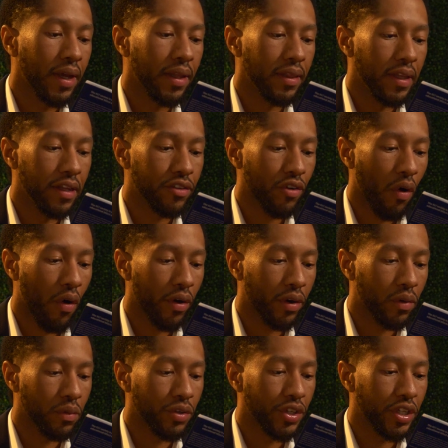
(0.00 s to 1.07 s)
This
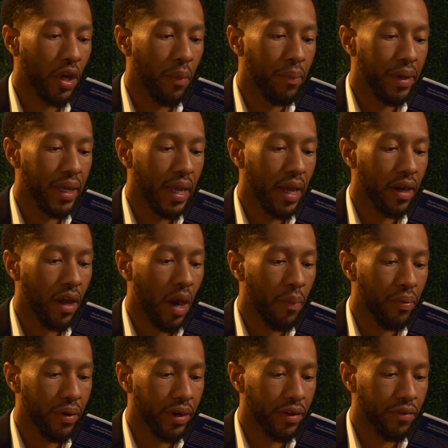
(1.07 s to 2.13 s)
article shall be
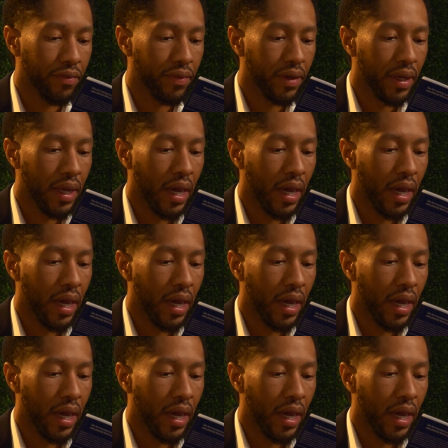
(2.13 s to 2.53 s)
inoperative